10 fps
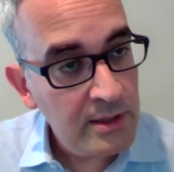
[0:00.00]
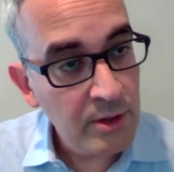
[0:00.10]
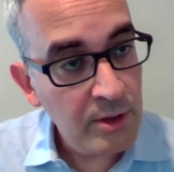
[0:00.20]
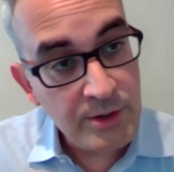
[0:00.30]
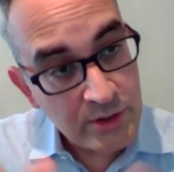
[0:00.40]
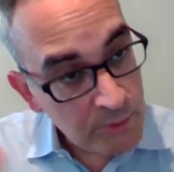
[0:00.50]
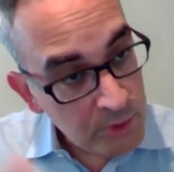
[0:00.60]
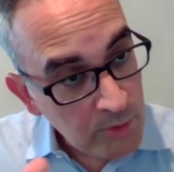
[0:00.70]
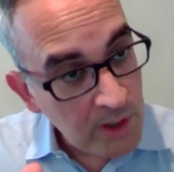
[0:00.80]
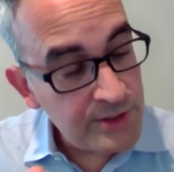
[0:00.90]
There are some
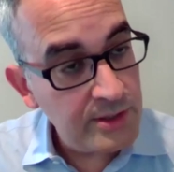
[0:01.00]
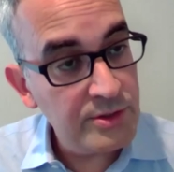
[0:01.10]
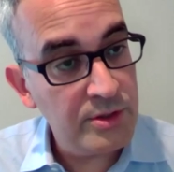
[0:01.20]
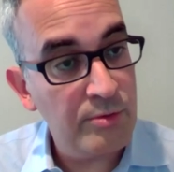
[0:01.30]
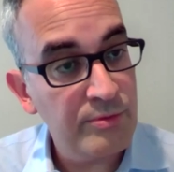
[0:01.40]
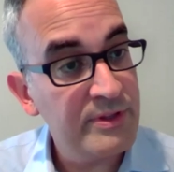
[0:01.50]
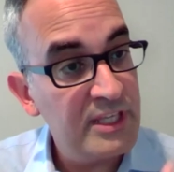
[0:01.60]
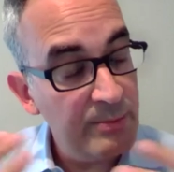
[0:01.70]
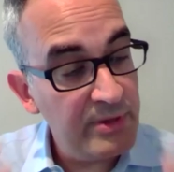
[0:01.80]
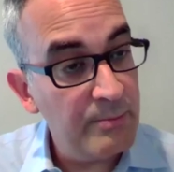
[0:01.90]
nuances, you know,
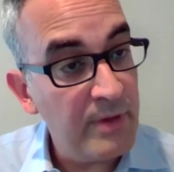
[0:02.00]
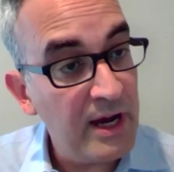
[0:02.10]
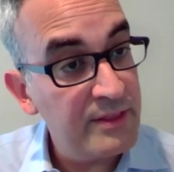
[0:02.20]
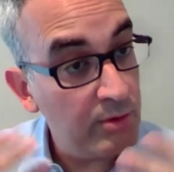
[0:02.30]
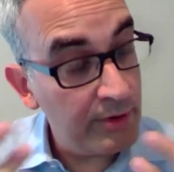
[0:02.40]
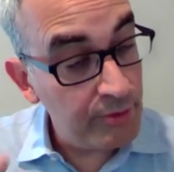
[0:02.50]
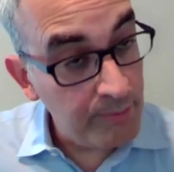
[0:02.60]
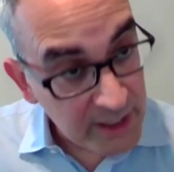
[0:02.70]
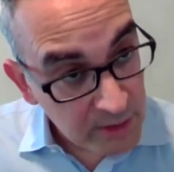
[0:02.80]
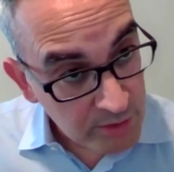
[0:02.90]
keeping in mind there are other
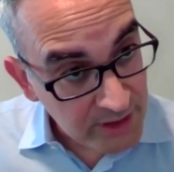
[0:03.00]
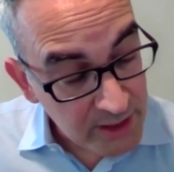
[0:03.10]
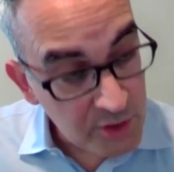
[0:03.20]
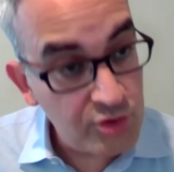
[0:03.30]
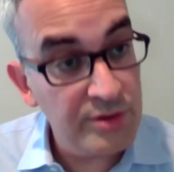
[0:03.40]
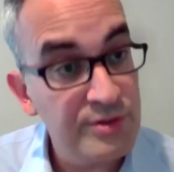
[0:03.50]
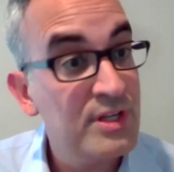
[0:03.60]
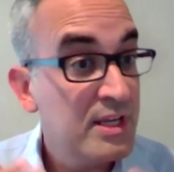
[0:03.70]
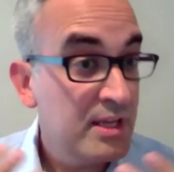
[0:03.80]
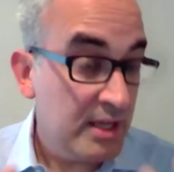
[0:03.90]
medical conditions,